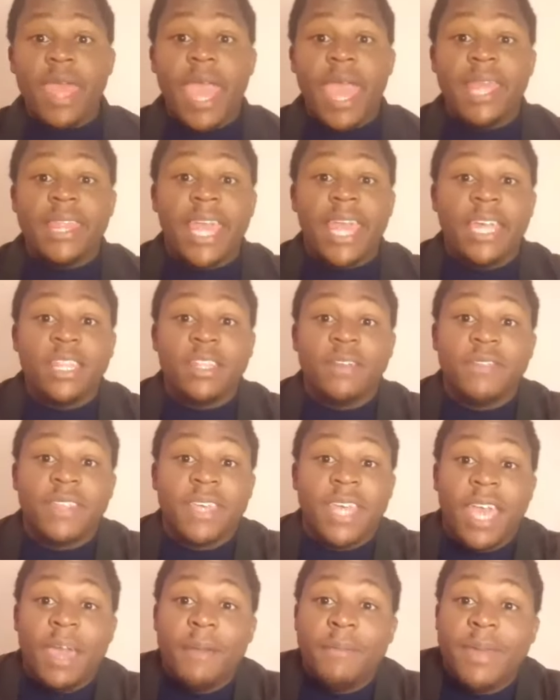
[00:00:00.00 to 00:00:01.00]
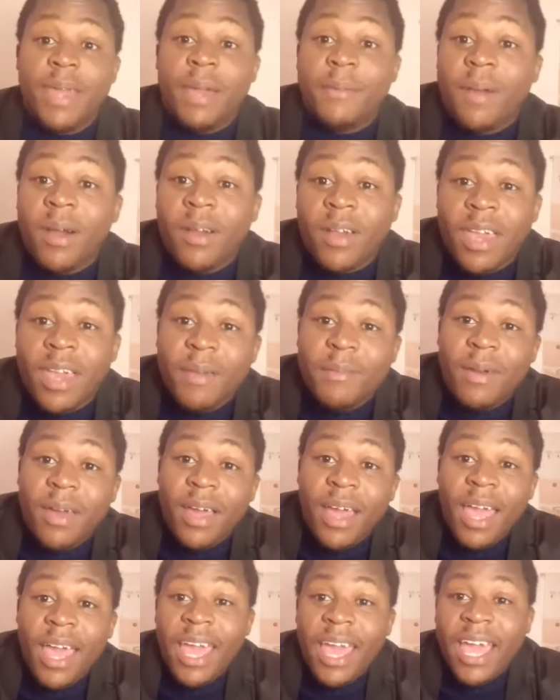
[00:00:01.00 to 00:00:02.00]
At the end of the game, Yamal came
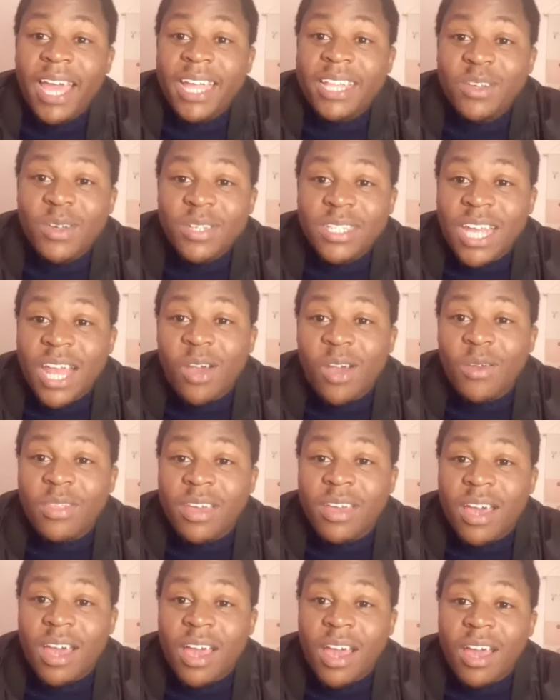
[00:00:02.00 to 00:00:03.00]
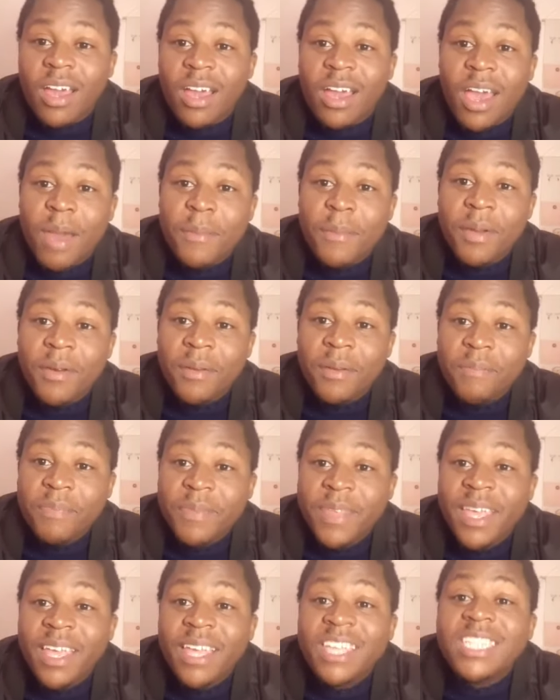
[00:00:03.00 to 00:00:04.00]
and he was like on the camera,
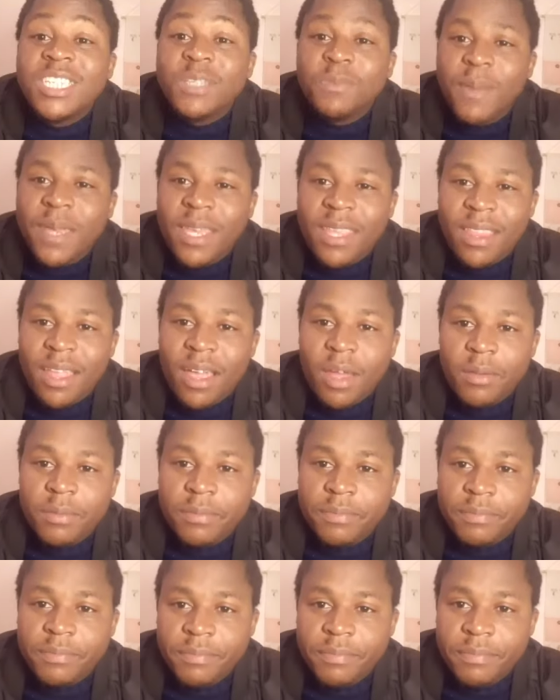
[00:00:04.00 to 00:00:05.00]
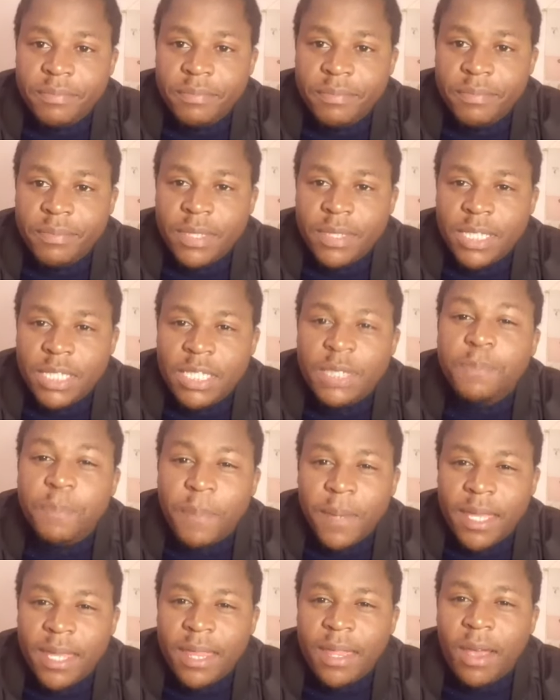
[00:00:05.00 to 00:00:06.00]
speak now,
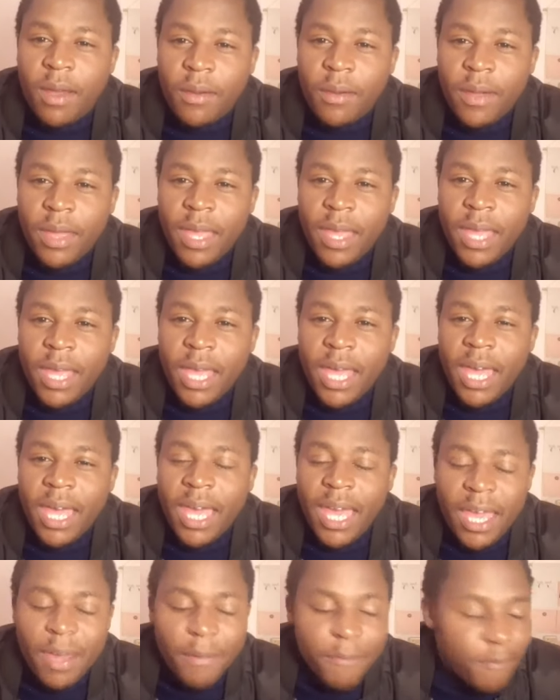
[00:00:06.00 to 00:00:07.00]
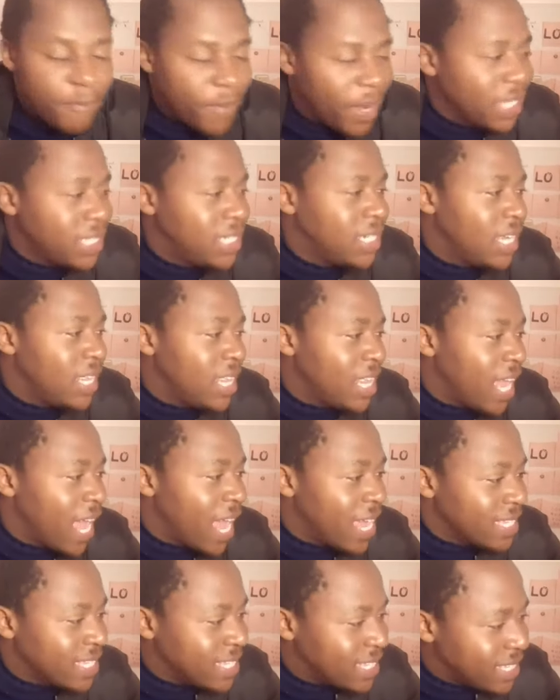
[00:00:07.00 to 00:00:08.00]
speak now. Imagine
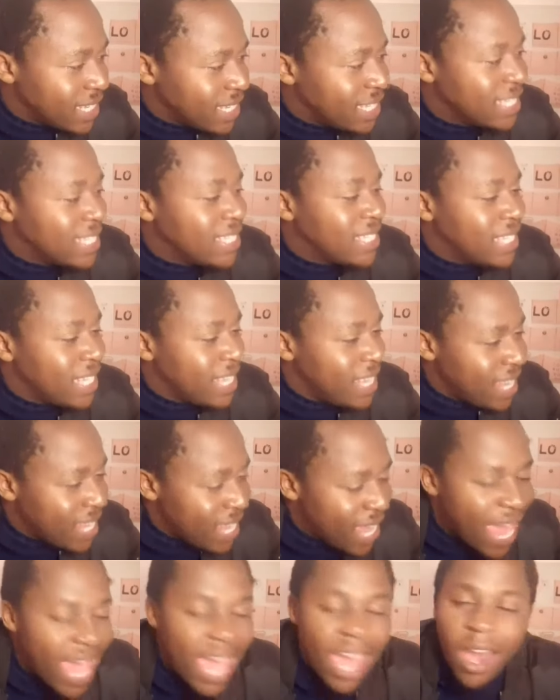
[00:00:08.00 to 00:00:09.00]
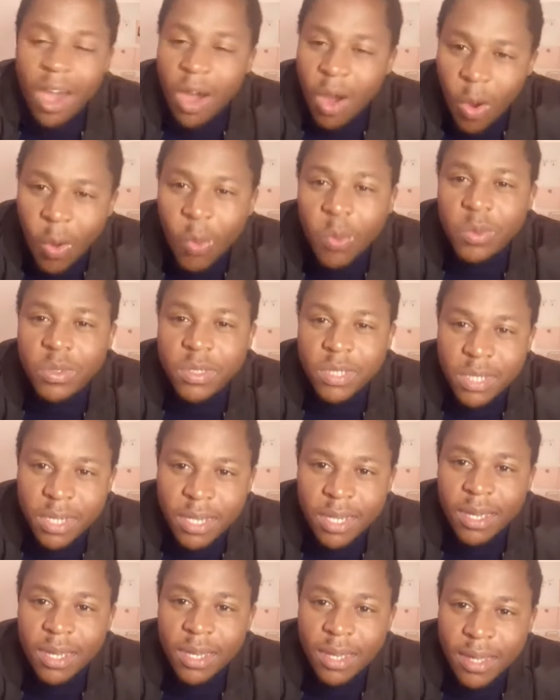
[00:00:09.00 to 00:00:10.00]
a 16-year-old
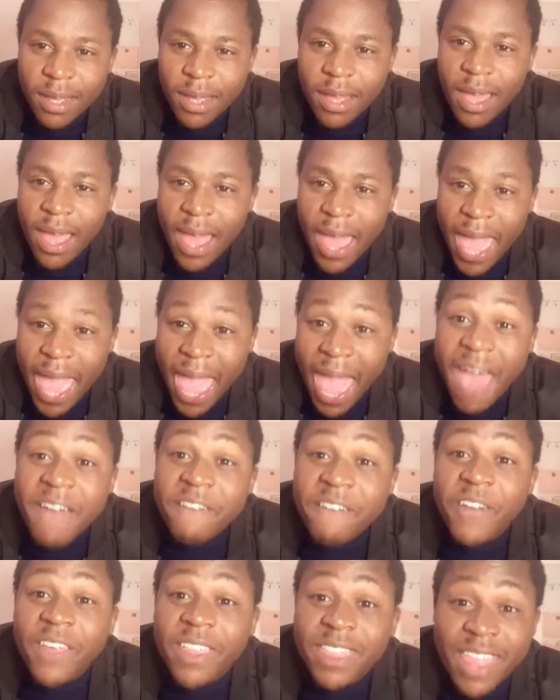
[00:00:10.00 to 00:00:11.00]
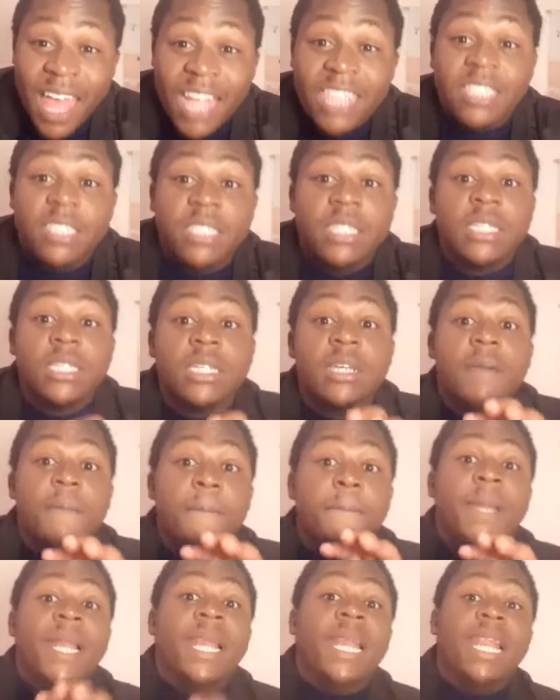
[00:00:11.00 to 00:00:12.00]
having that
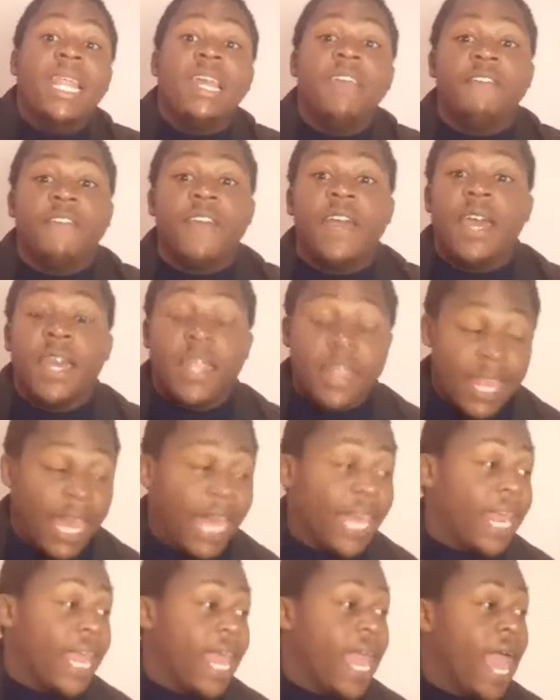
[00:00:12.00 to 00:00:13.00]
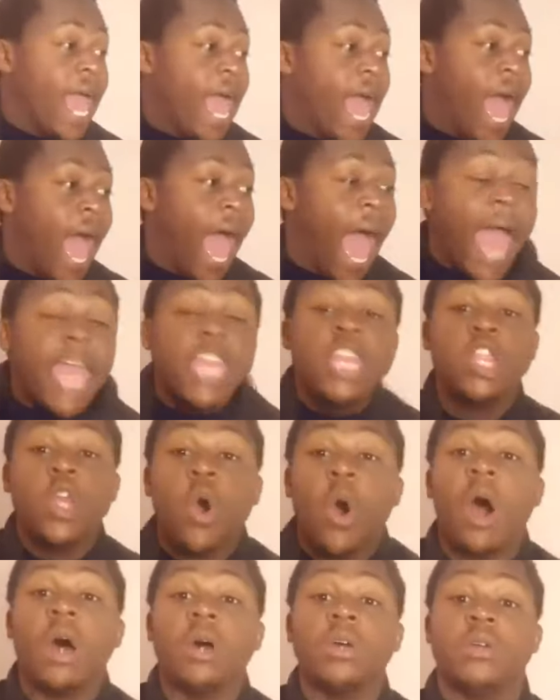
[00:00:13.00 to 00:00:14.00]
belief that I
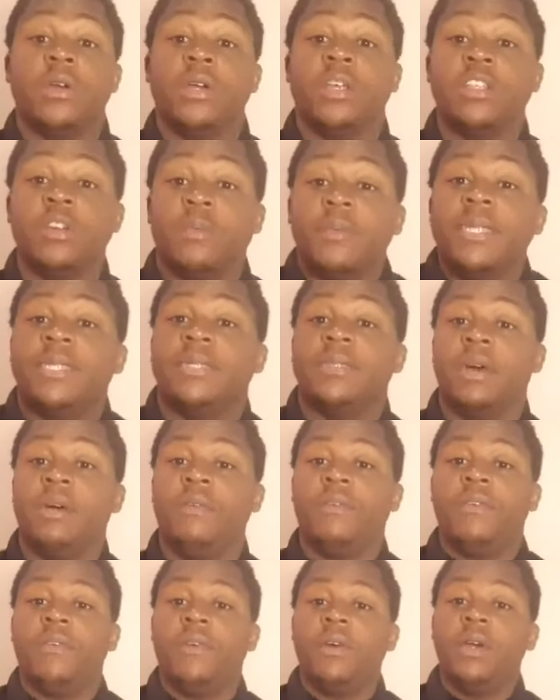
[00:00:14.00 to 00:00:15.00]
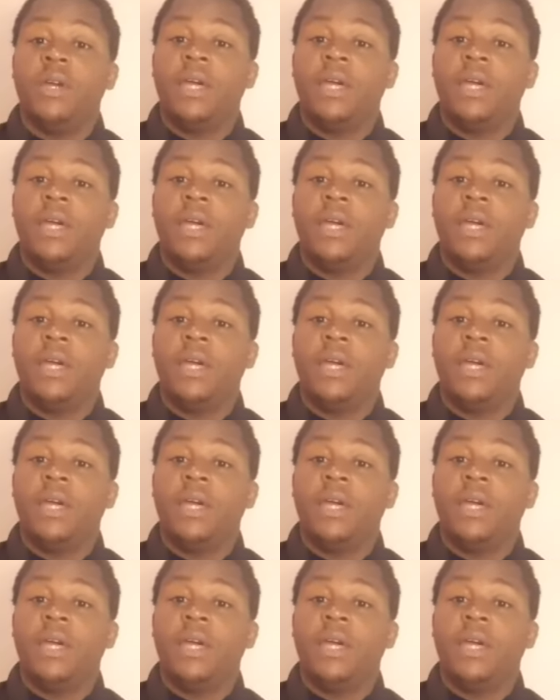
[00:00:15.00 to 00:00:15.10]
know how to handle myself.